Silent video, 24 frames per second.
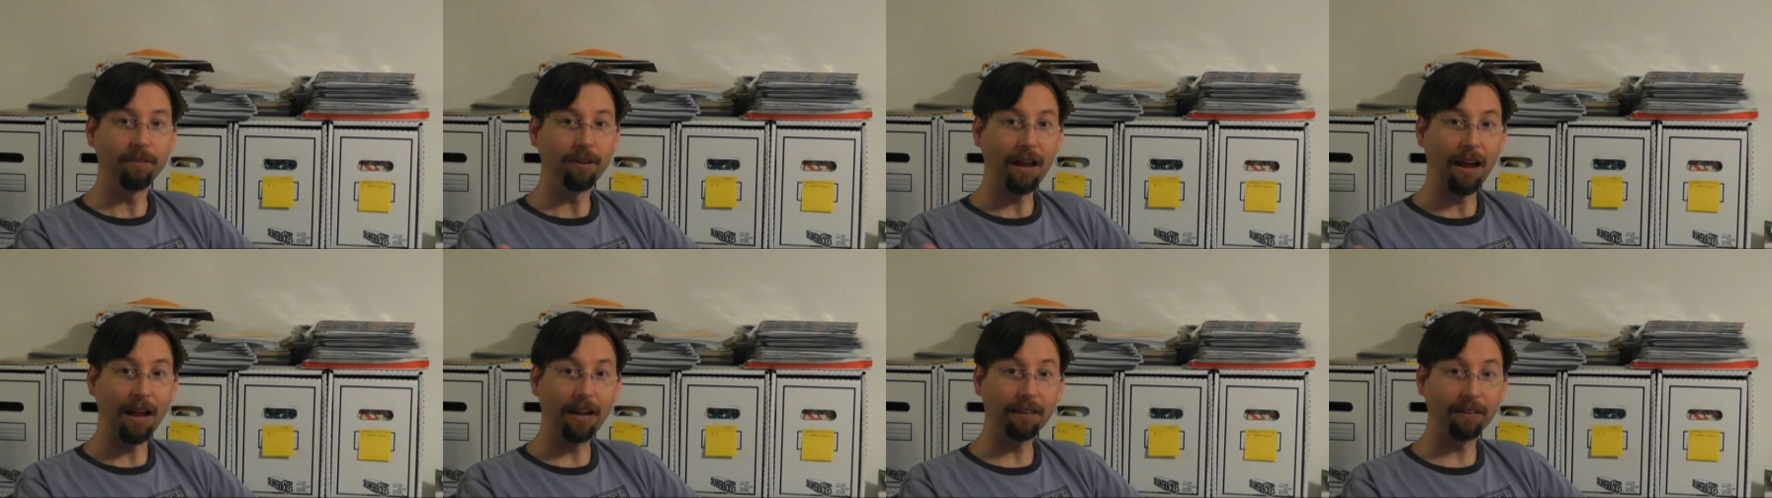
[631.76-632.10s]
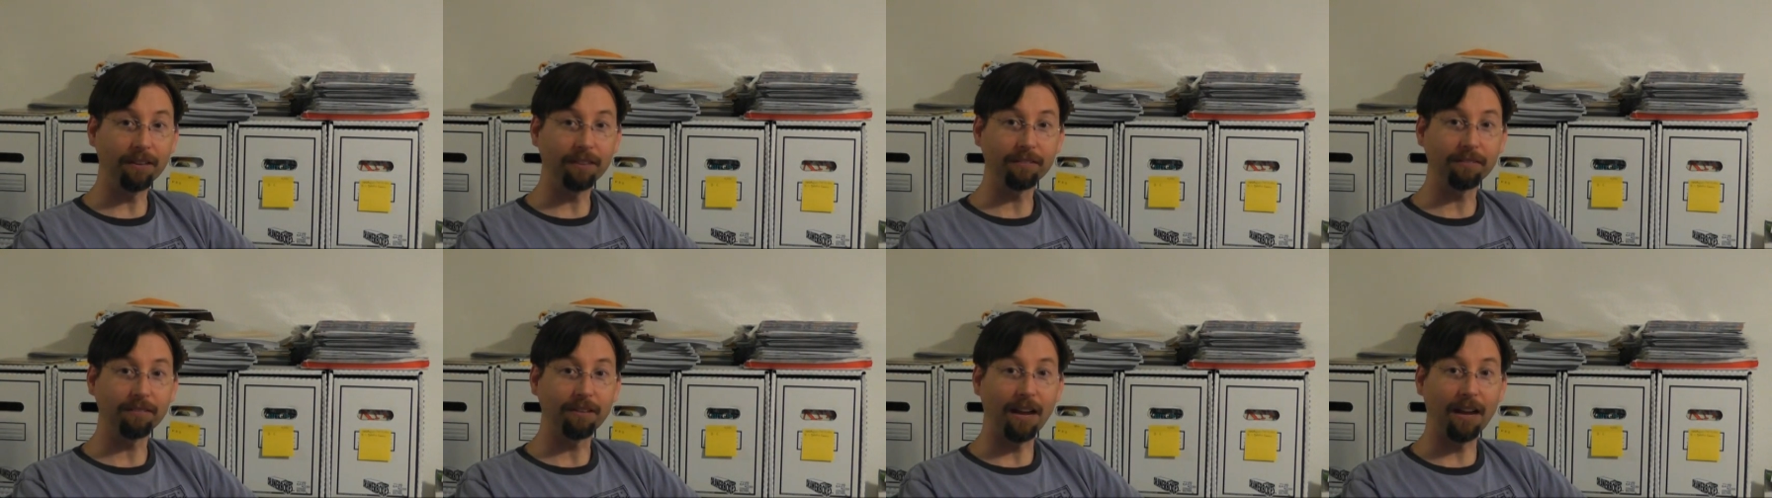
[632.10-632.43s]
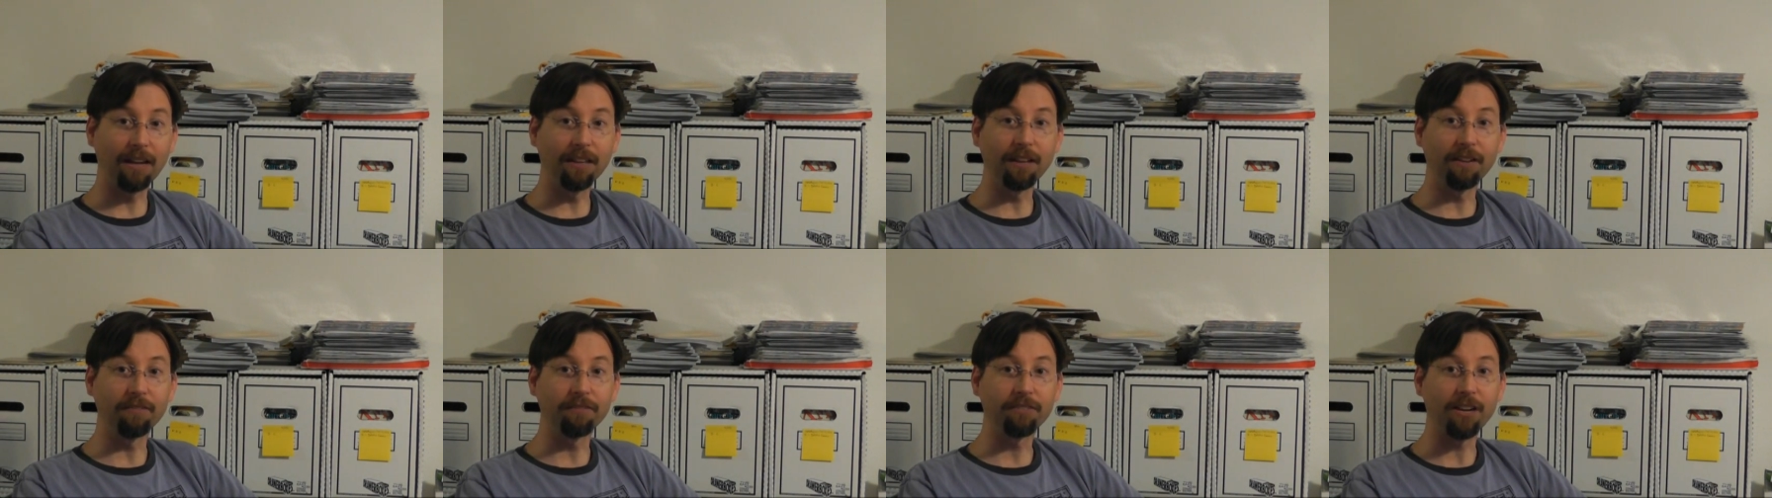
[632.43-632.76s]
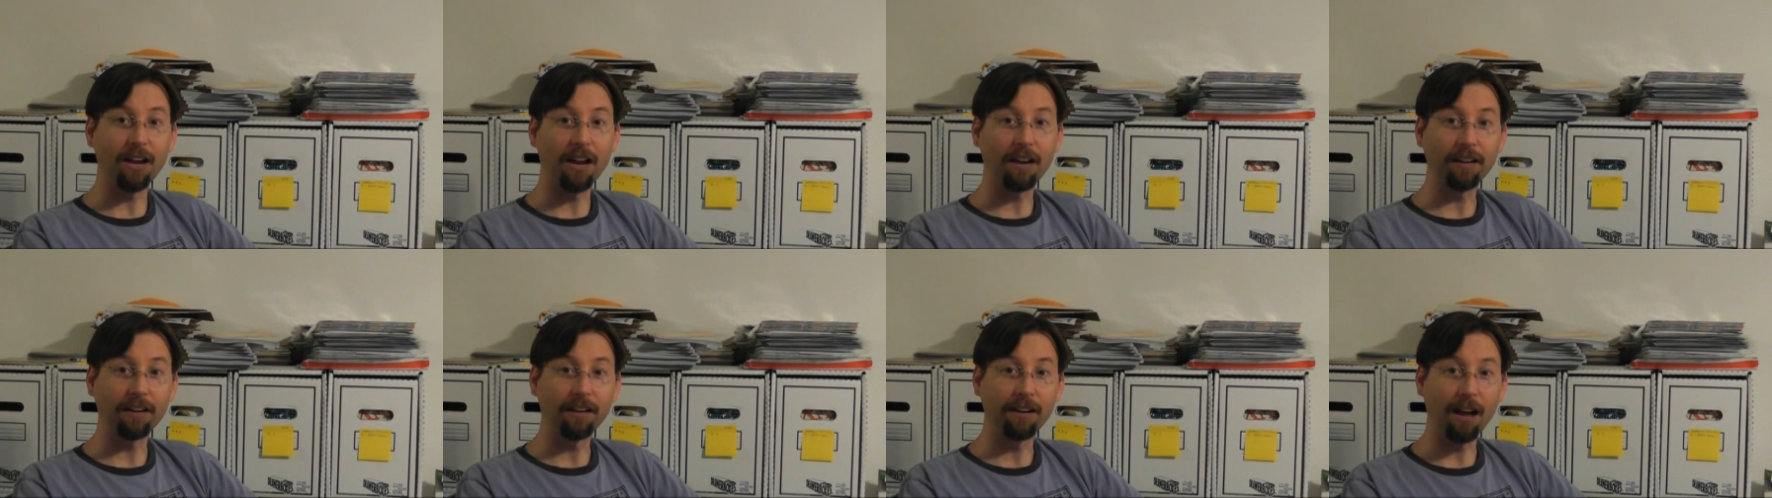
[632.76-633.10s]
I I love
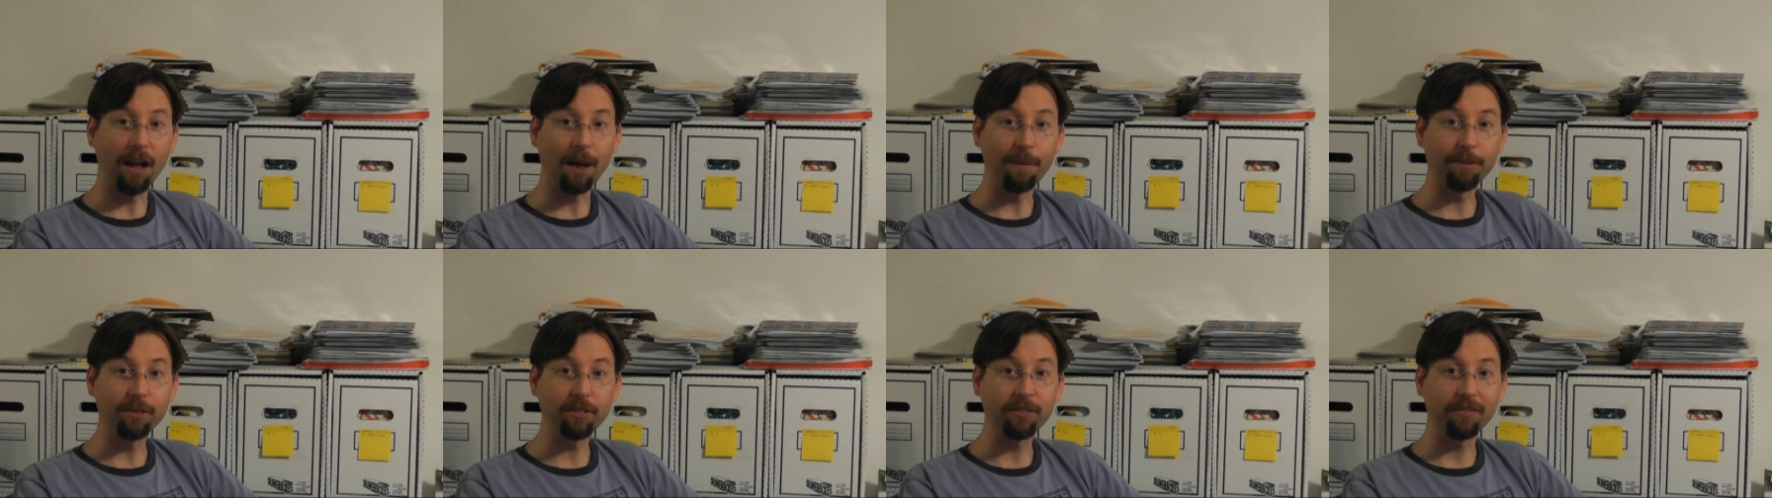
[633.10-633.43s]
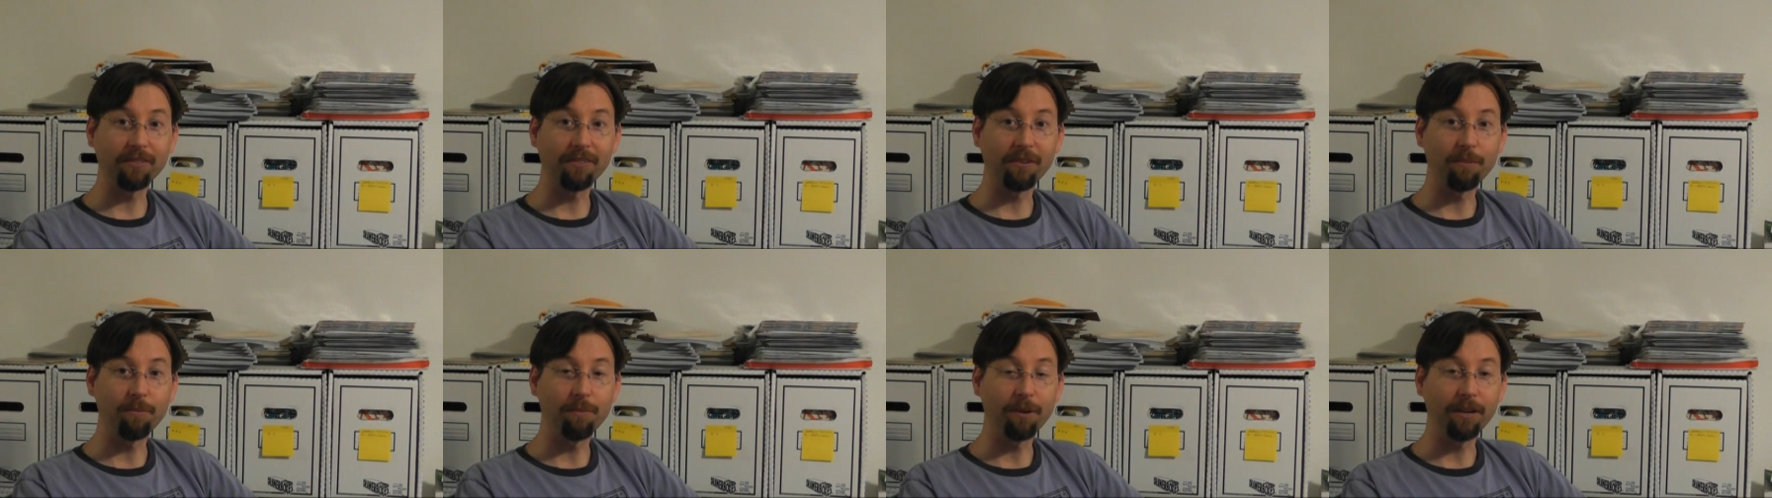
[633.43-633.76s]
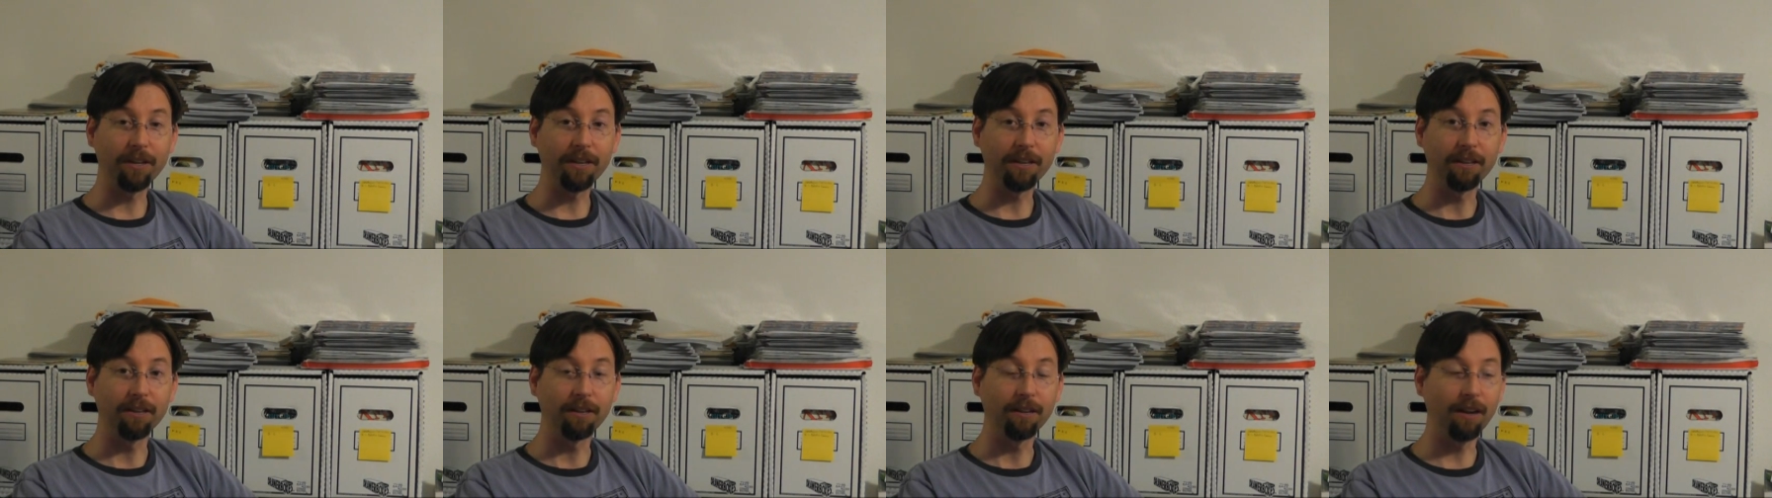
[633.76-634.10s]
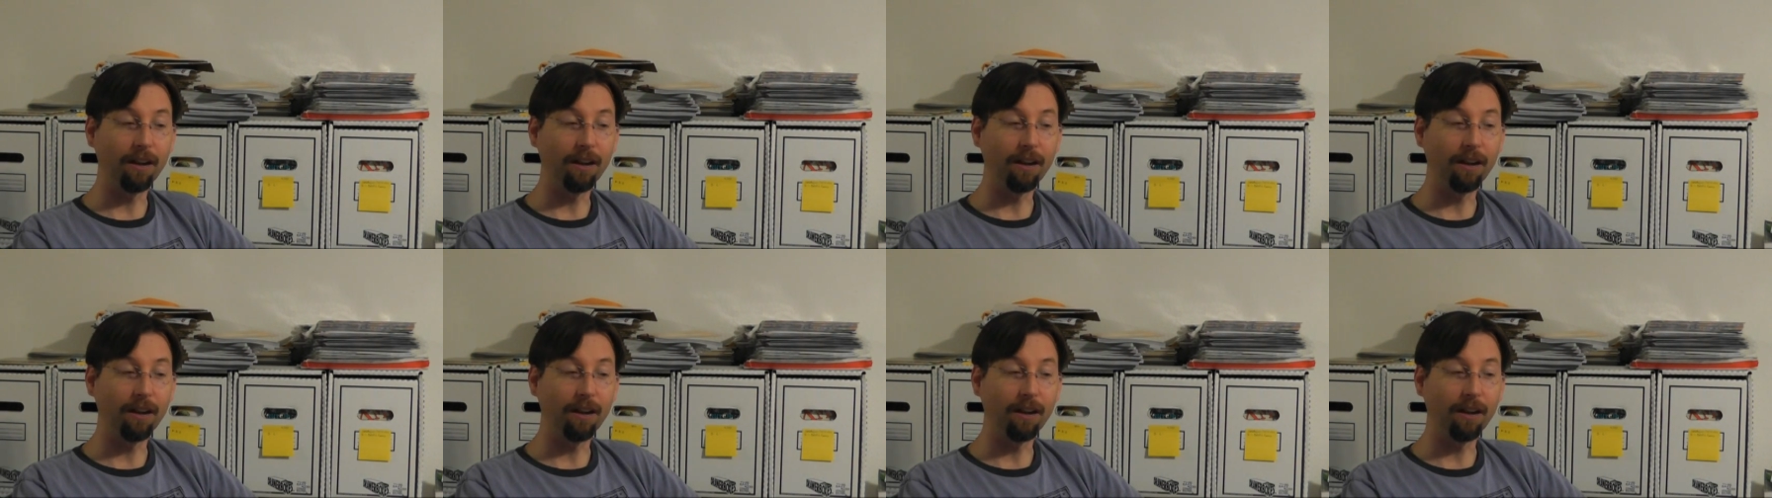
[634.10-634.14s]
talking comics with everybody.